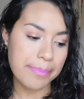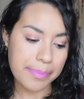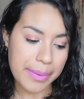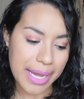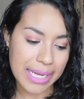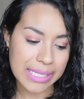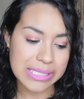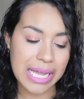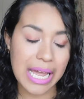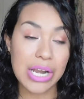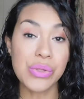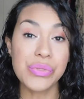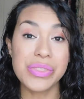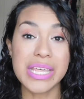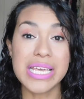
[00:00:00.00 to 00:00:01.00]
but I
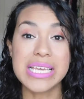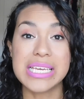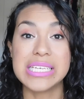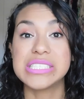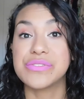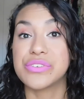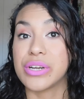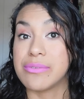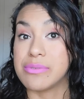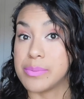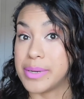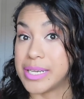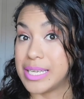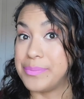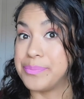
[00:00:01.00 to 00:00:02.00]
don't think it's for
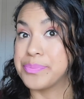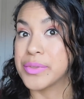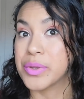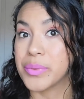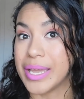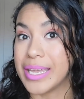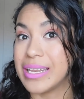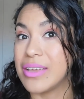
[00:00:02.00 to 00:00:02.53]
everybody, right?